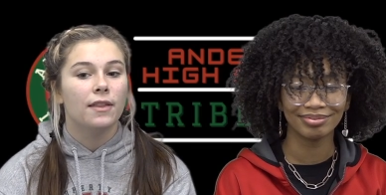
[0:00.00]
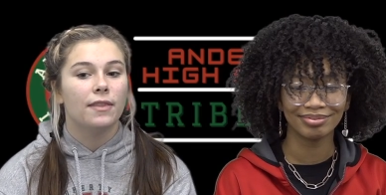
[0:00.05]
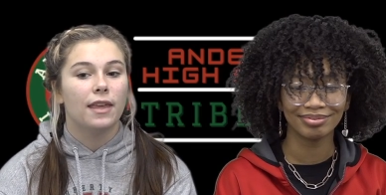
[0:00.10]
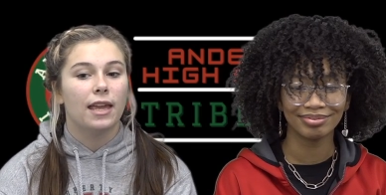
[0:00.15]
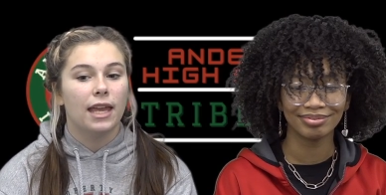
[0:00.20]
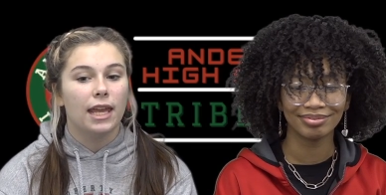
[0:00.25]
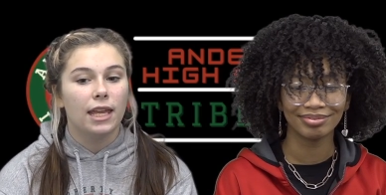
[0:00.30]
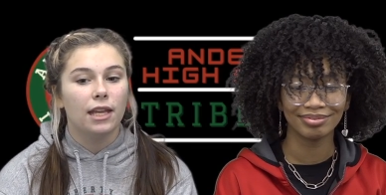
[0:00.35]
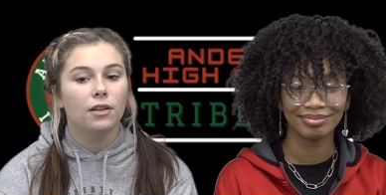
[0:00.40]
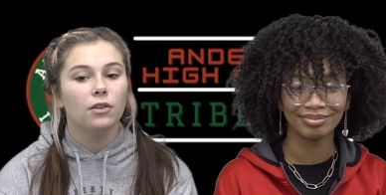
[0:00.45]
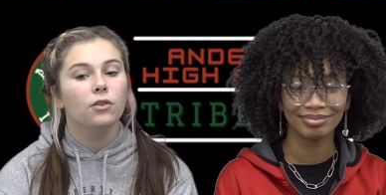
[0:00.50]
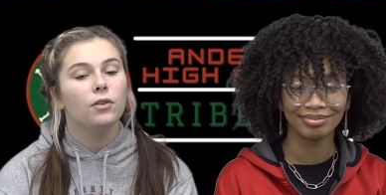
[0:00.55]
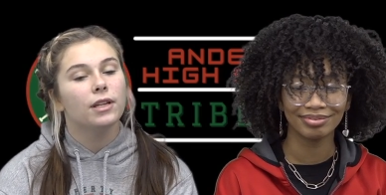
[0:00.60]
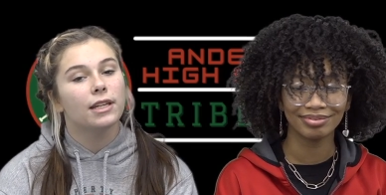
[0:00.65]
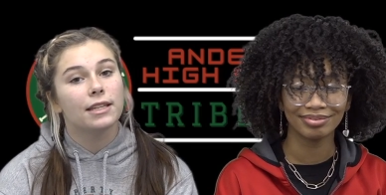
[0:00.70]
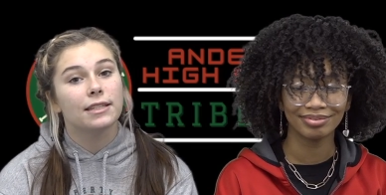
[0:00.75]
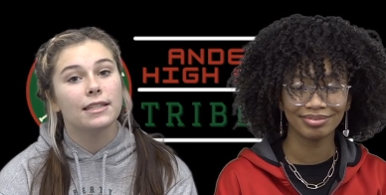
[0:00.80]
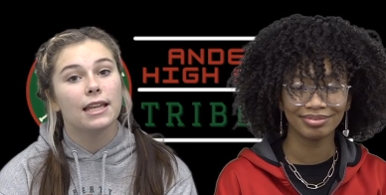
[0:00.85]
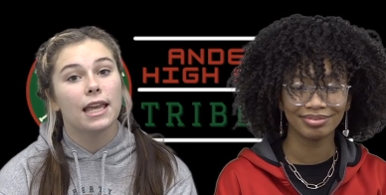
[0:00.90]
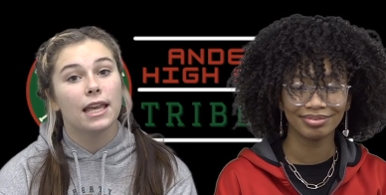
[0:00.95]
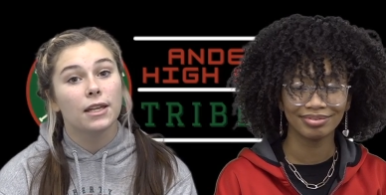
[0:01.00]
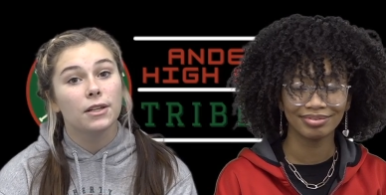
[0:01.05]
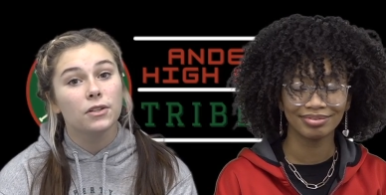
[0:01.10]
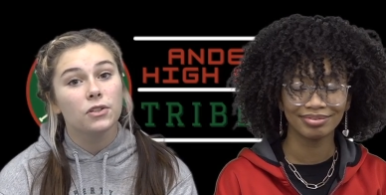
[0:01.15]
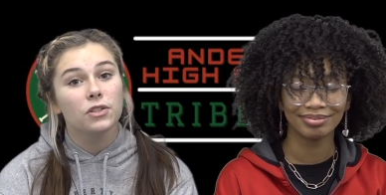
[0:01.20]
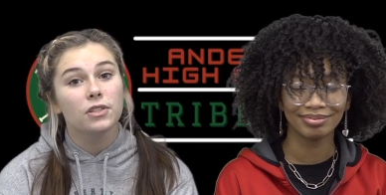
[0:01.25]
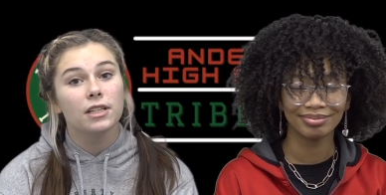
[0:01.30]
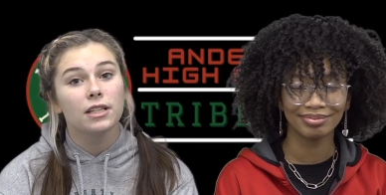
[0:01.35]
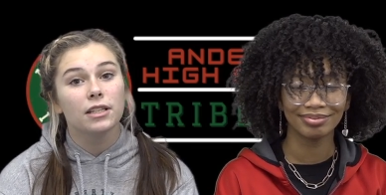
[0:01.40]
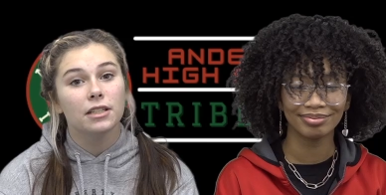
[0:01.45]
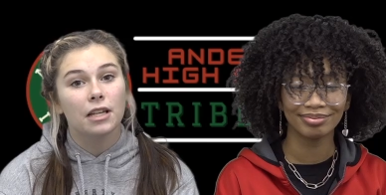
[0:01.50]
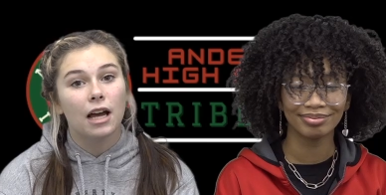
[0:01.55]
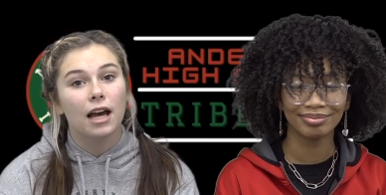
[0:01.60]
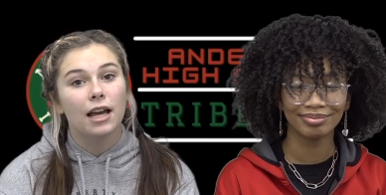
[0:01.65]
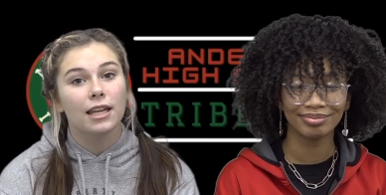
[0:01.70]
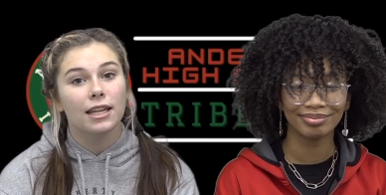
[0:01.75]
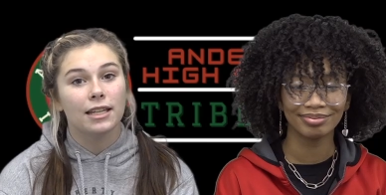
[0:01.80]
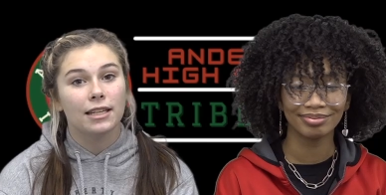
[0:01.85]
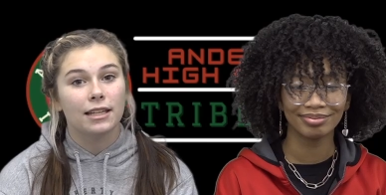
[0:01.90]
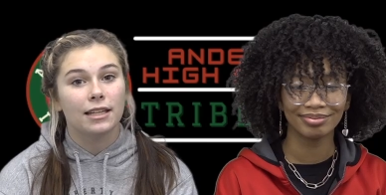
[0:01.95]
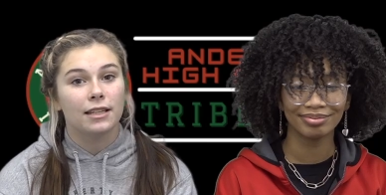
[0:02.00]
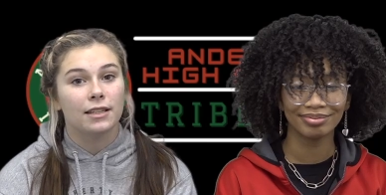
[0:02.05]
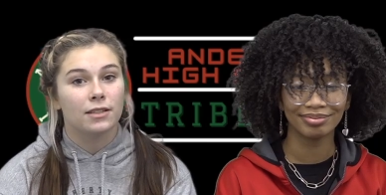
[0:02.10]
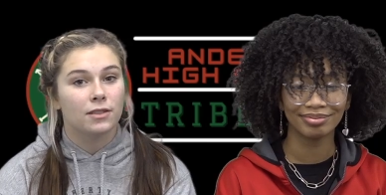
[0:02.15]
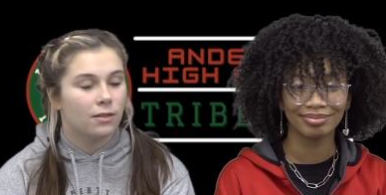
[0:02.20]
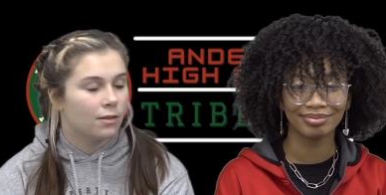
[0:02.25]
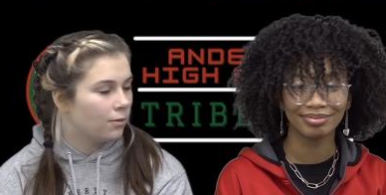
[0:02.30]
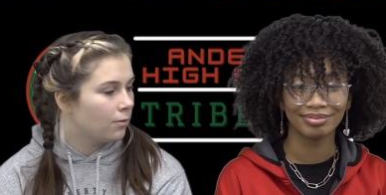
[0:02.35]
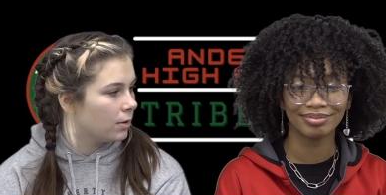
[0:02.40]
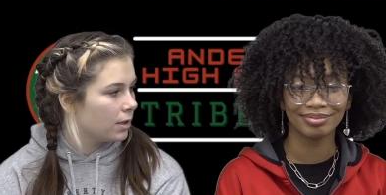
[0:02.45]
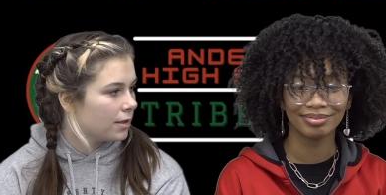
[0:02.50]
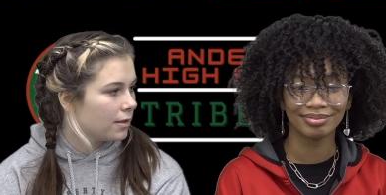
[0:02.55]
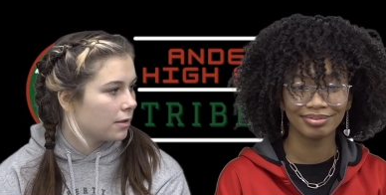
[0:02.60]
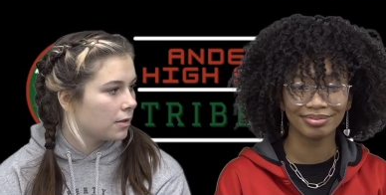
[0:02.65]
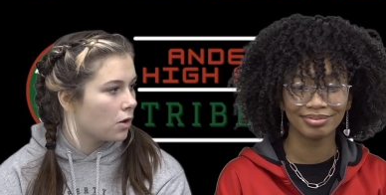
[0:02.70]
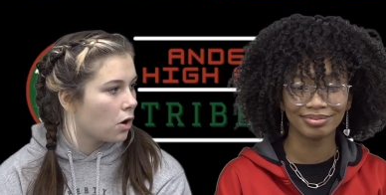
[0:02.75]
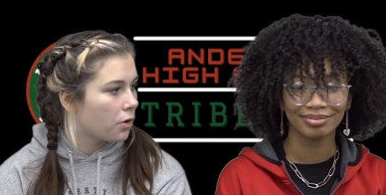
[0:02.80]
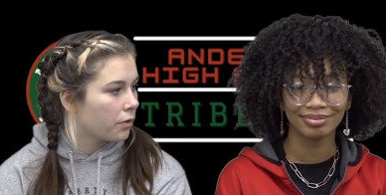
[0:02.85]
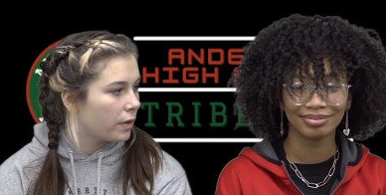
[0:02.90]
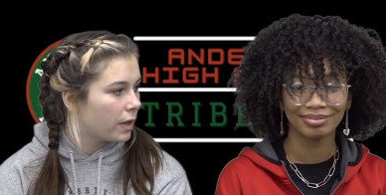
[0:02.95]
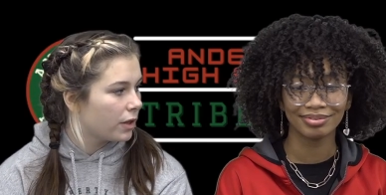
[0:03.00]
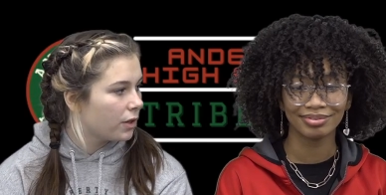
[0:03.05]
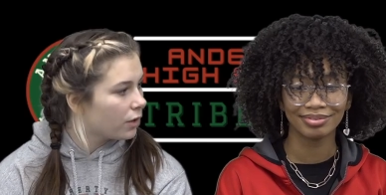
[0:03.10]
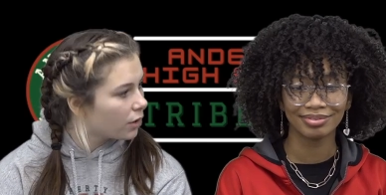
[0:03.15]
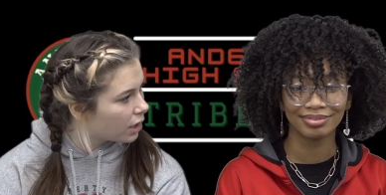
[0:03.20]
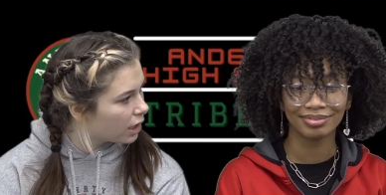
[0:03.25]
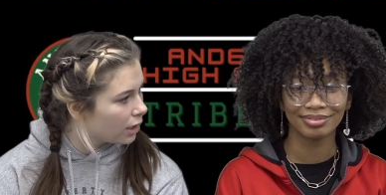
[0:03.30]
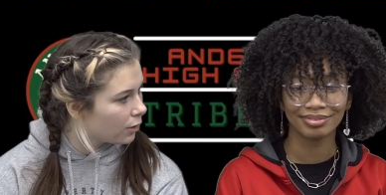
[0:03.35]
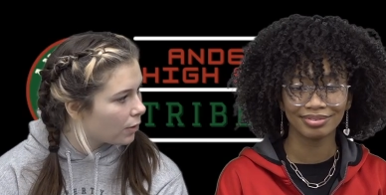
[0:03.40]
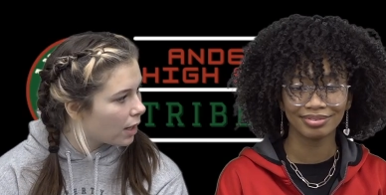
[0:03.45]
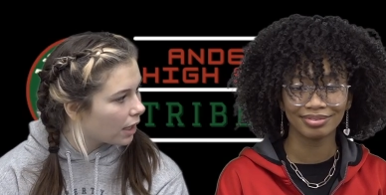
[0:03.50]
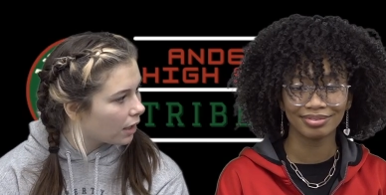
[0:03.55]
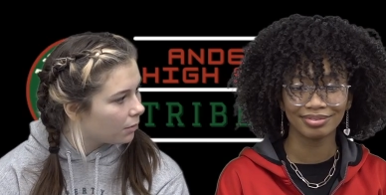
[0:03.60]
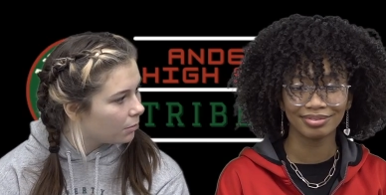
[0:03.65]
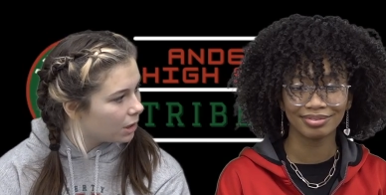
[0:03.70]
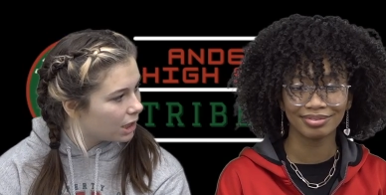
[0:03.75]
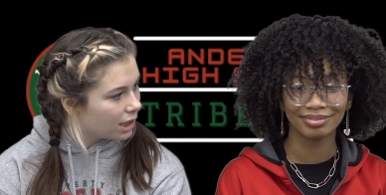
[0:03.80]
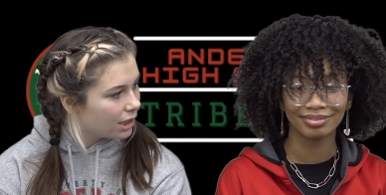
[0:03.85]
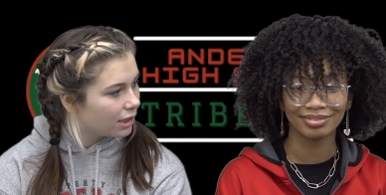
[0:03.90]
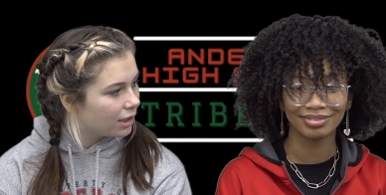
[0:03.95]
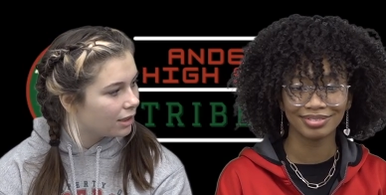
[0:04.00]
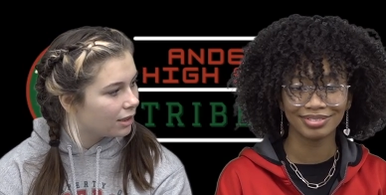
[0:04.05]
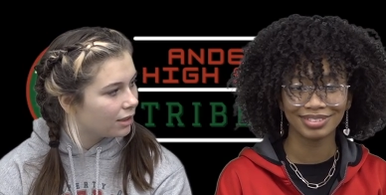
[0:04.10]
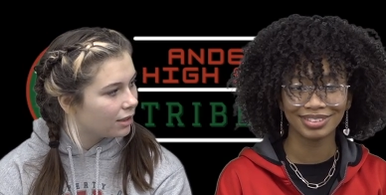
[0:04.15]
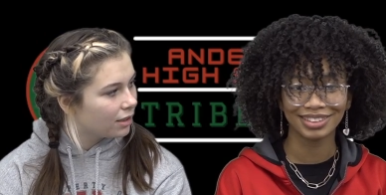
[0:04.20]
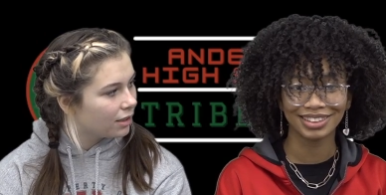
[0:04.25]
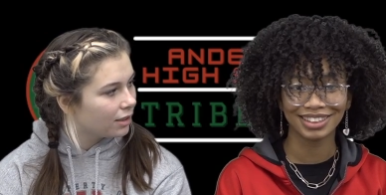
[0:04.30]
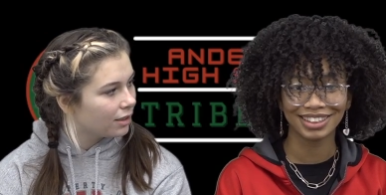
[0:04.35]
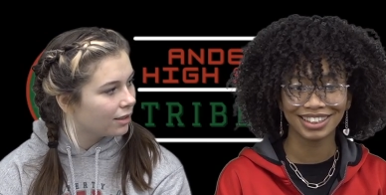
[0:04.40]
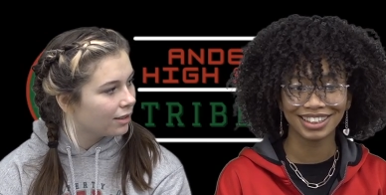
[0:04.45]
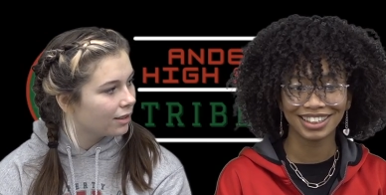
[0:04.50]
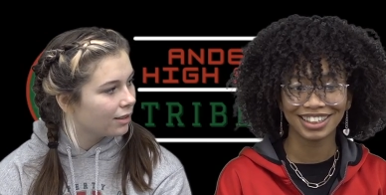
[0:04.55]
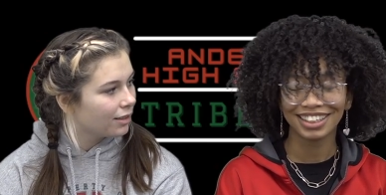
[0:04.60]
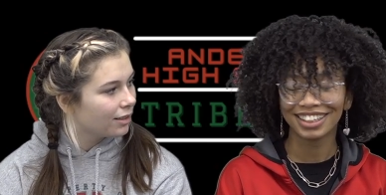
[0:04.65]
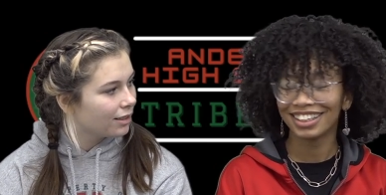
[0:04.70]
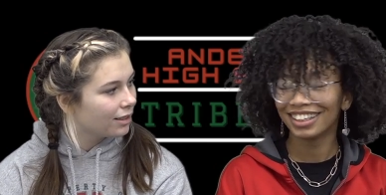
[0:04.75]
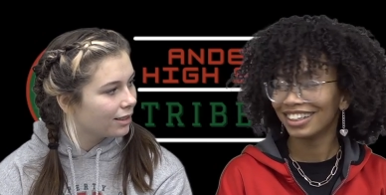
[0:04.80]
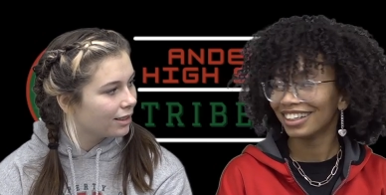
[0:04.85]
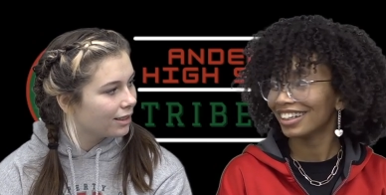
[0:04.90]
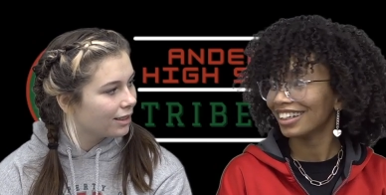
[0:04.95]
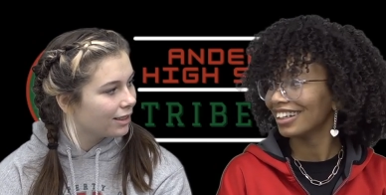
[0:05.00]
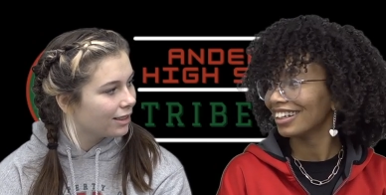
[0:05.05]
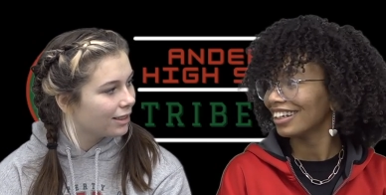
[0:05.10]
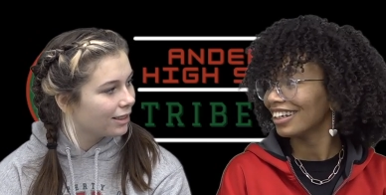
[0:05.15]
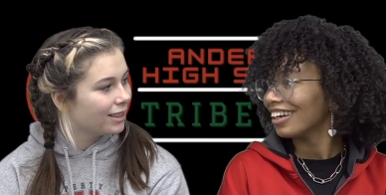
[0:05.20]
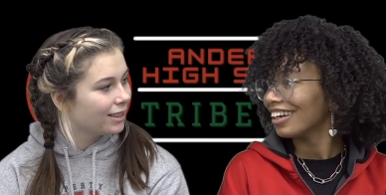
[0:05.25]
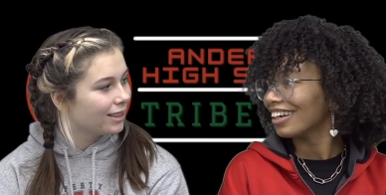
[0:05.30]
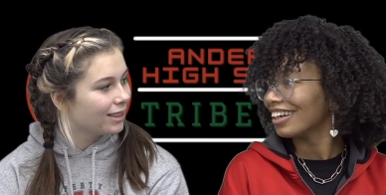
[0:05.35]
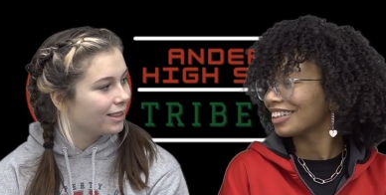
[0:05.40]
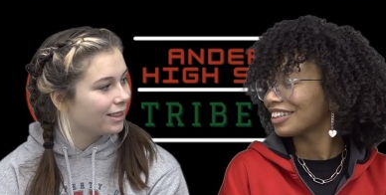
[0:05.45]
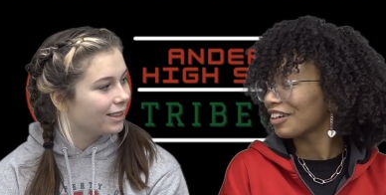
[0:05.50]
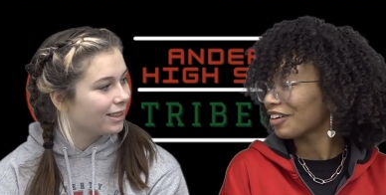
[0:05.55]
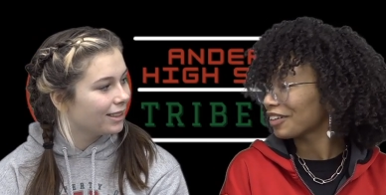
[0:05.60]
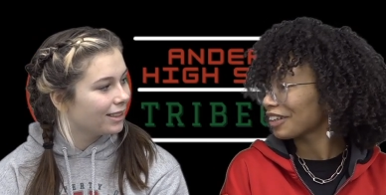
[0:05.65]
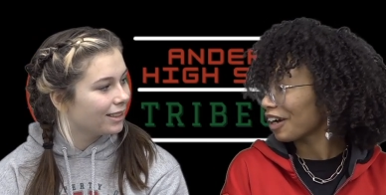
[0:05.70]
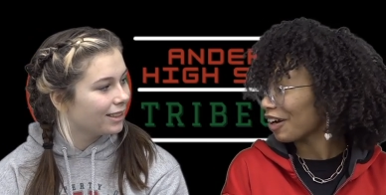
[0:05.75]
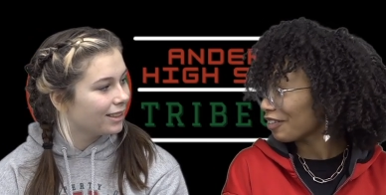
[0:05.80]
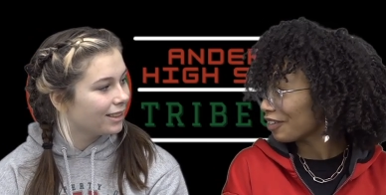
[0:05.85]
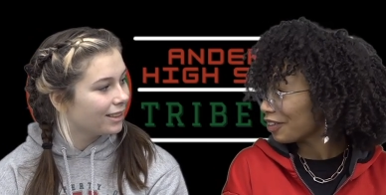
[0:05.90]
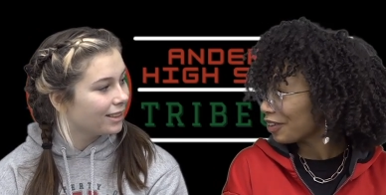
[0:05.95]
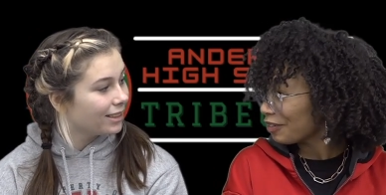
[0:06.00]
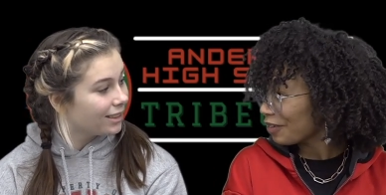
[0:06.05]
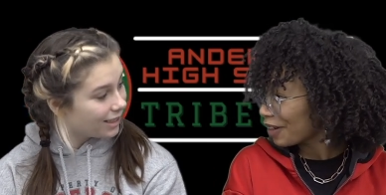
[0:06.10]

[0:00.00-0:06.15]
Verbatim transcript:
Speaker 1: The handle is anderson.indians. What's the song that you're going to recommend? A song that I'm going to